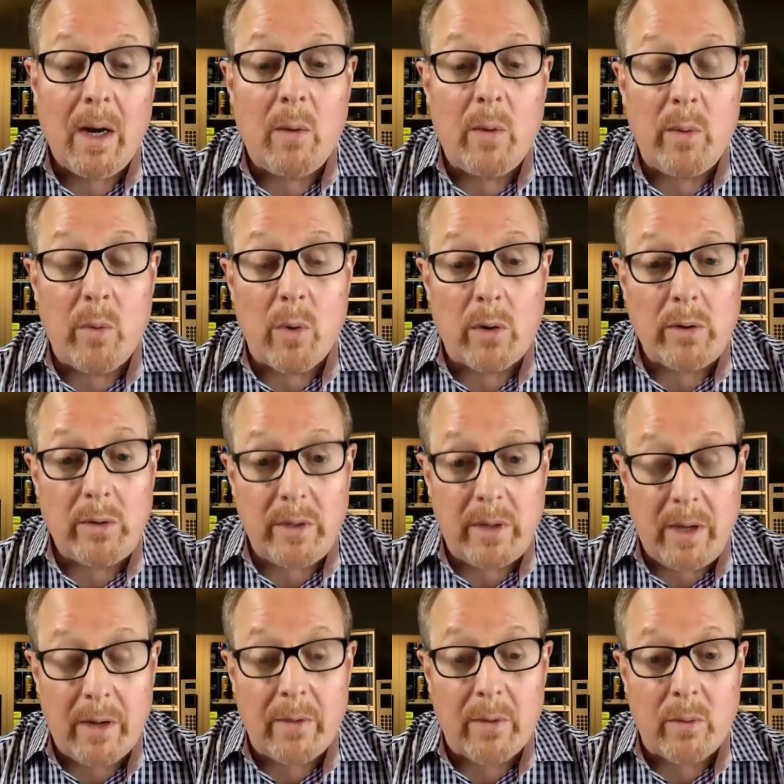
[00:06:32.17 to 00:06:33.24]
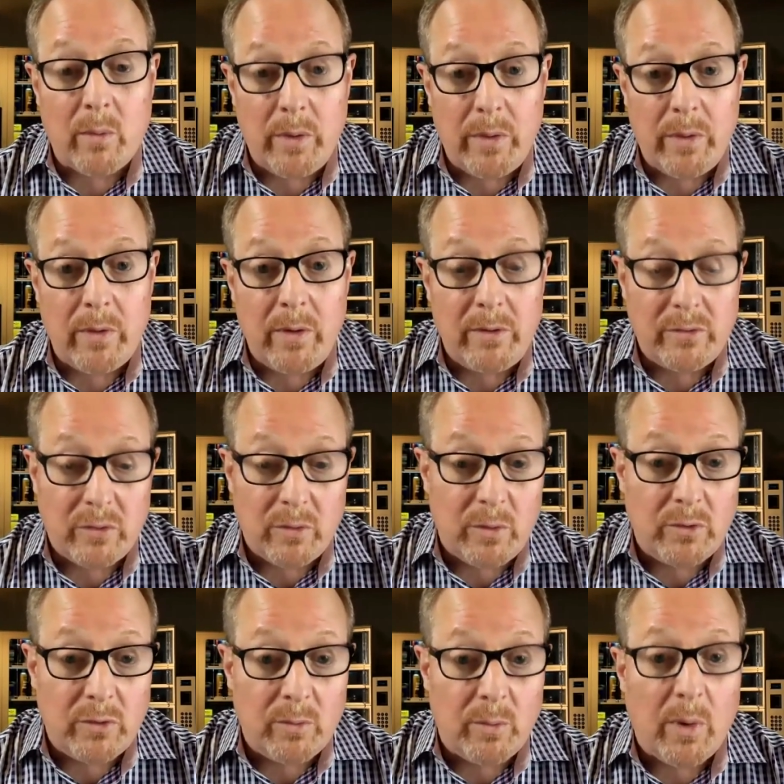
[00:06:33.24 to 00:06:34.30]
We work together with the
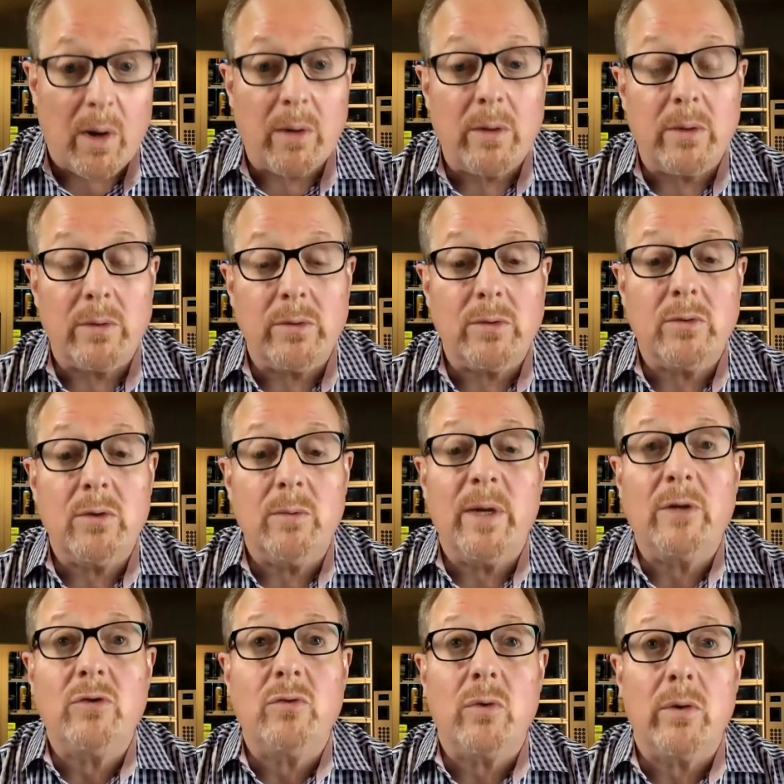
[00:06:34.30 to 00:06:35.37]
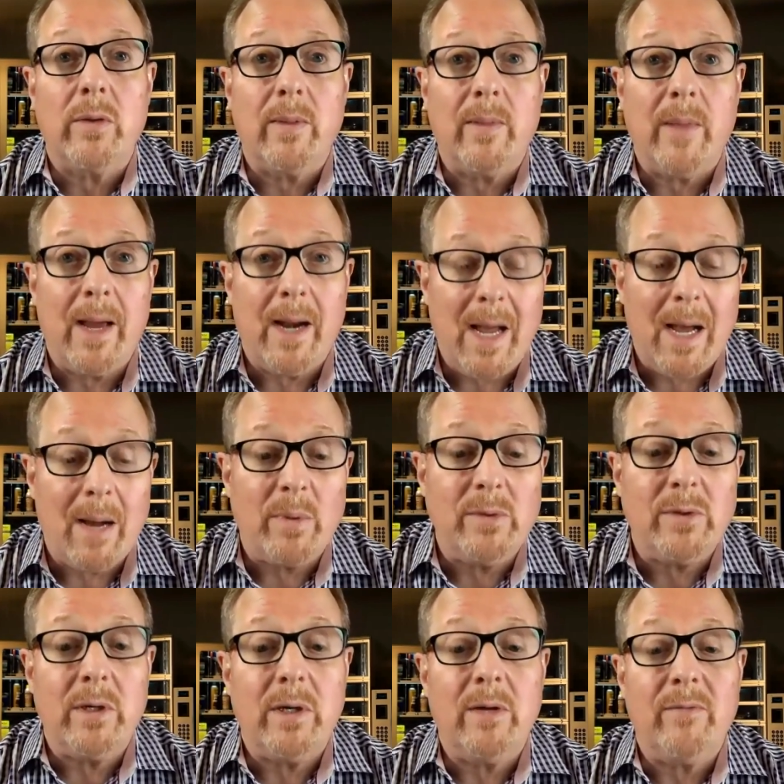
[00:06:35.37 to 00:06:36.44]
distribution partners to make sure that that
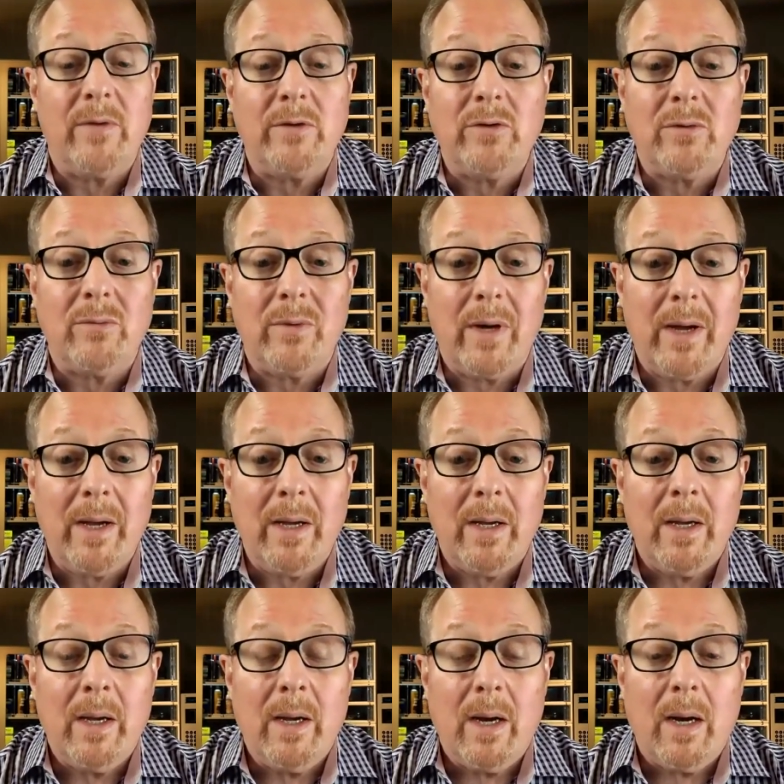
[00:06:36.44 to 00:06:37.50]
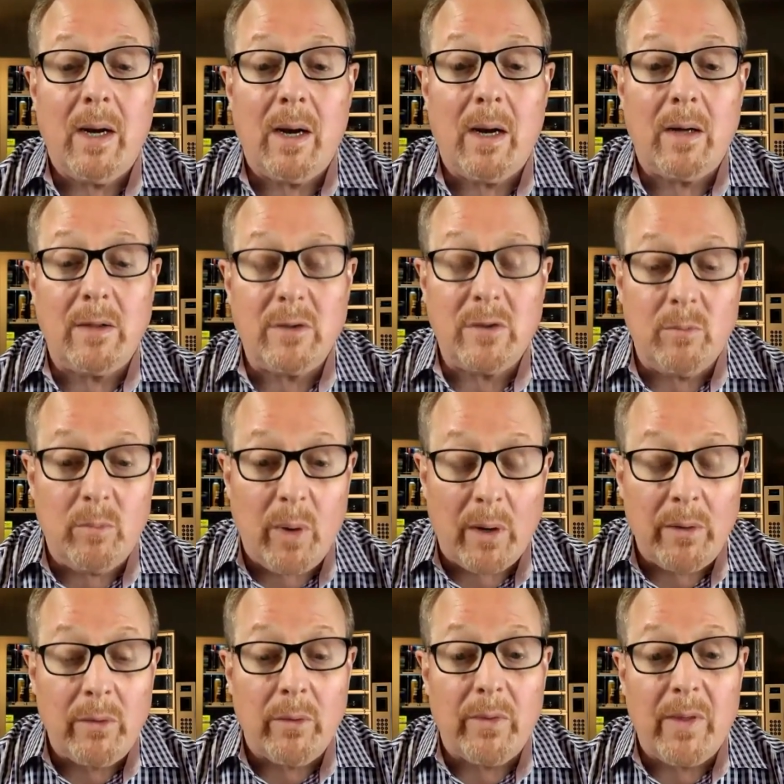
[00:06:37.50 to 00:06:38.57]
happens in an efficient way, to
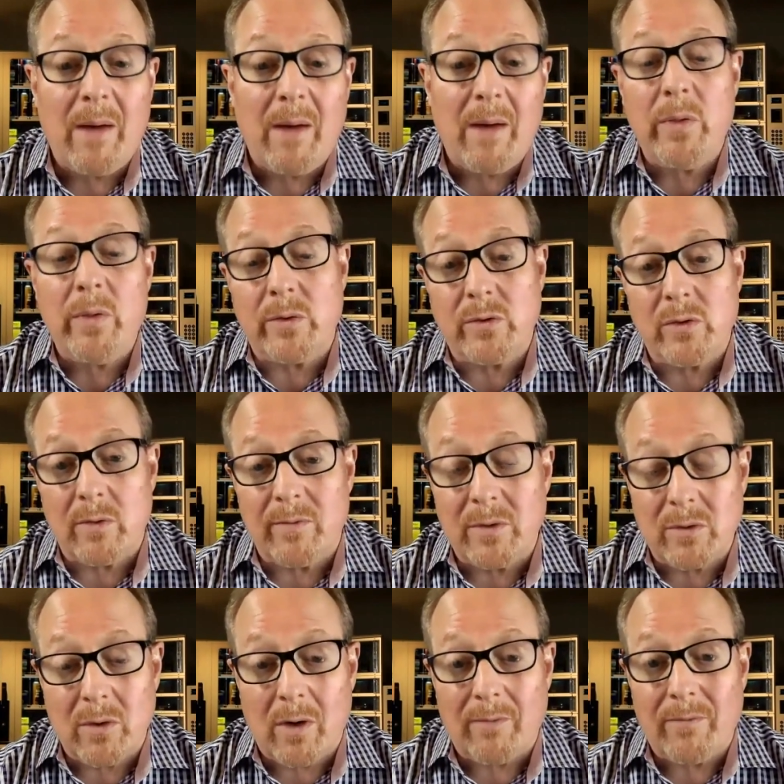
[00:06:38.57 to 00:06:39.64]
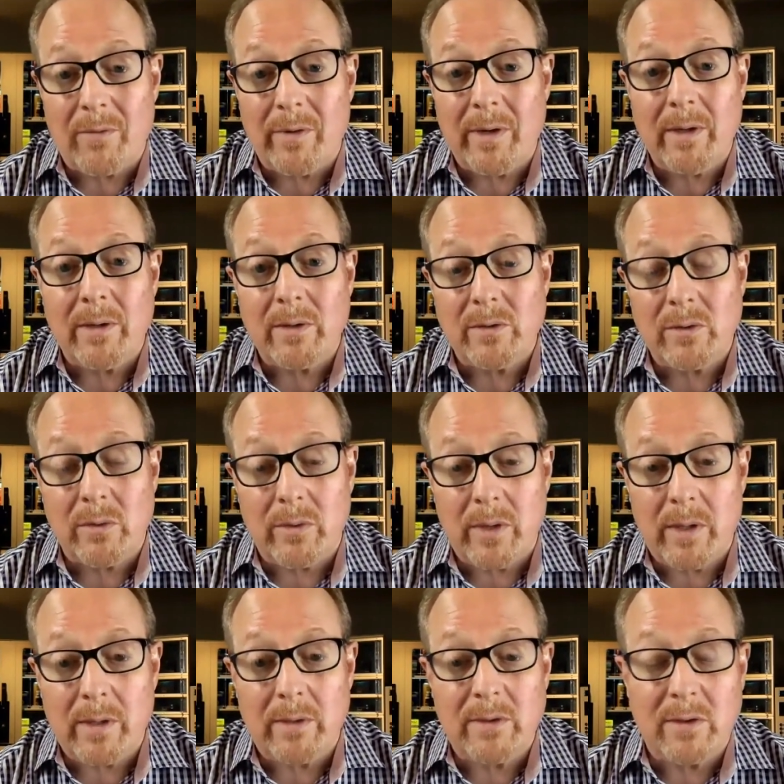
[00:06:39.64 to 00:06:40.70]
bundle that with their service offering so
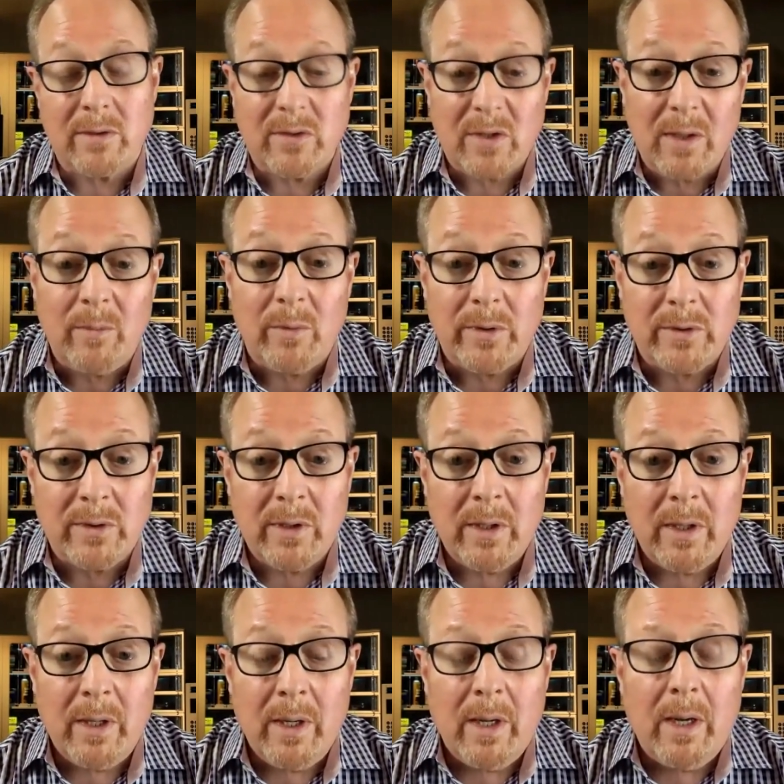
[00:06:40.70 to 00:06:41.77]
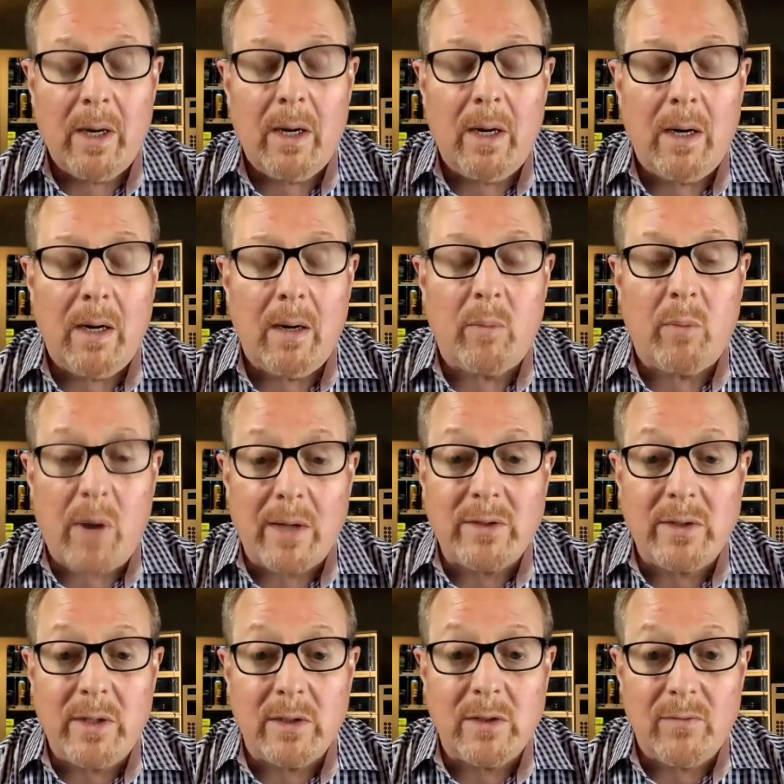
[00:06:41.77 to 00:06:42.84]
that it's a seamless
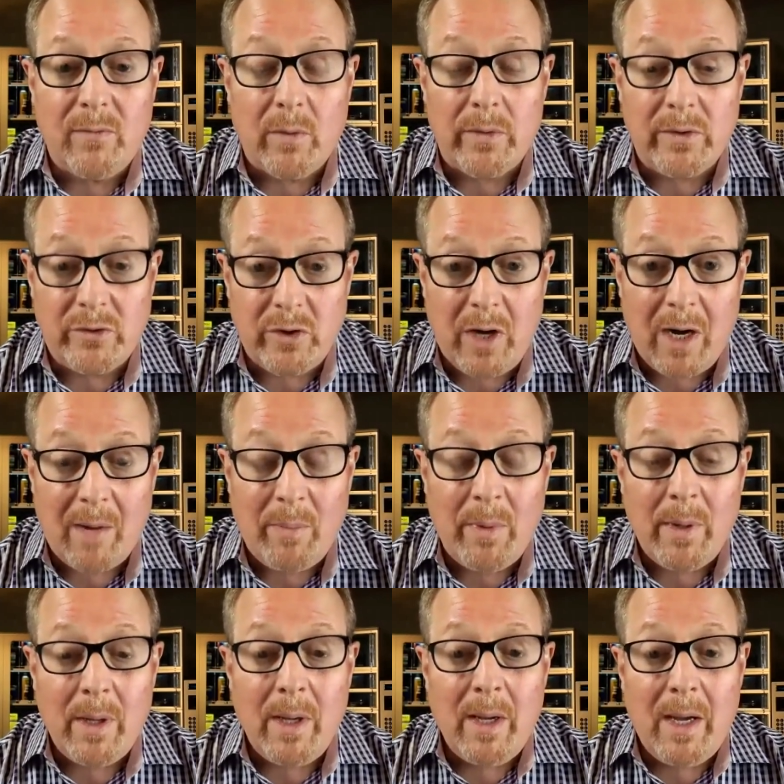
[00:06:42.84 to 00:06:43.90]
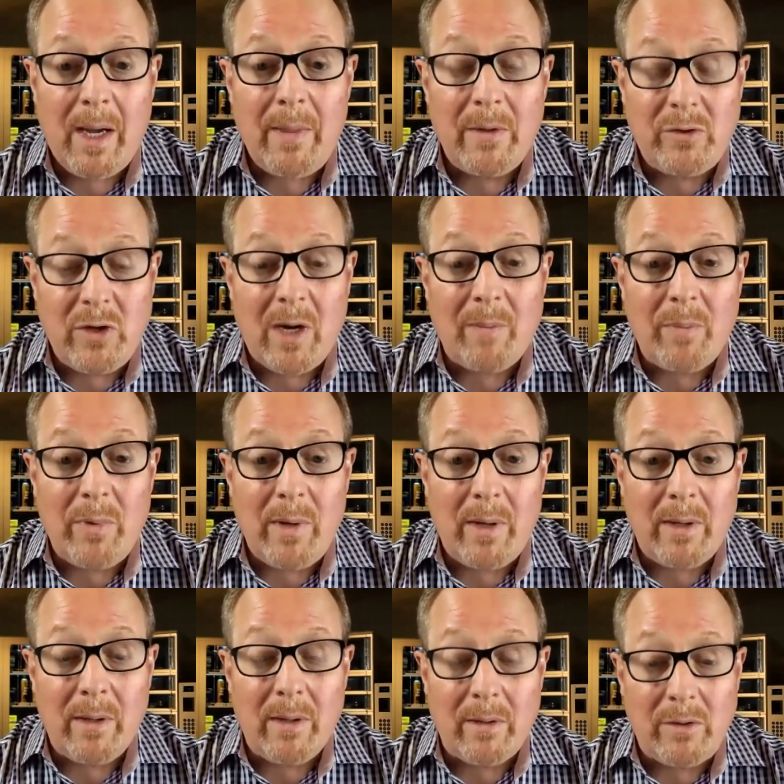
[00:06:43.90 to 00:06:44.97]
process for the shop. And the shop
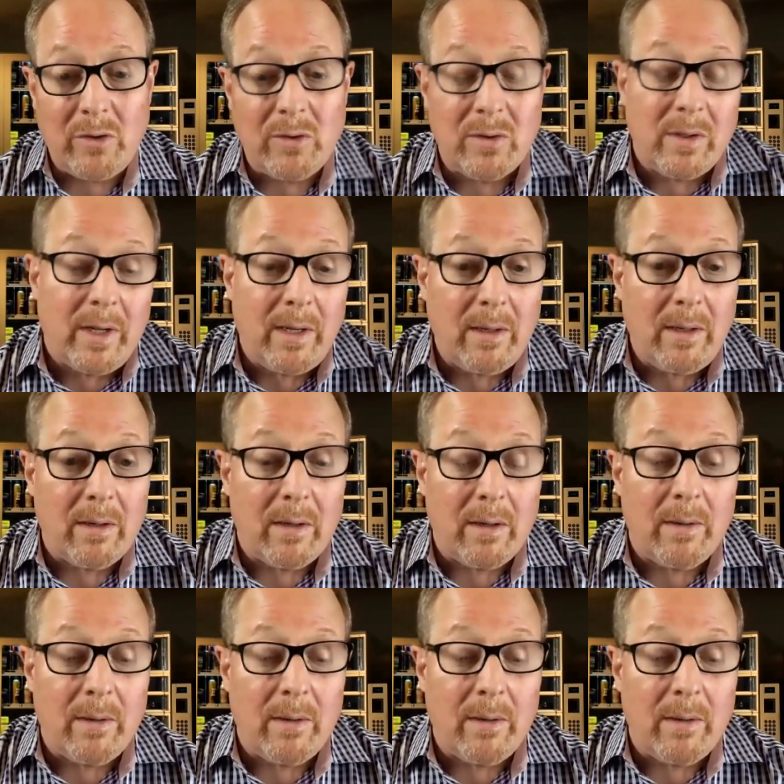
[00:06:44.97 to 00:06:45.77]
then, just like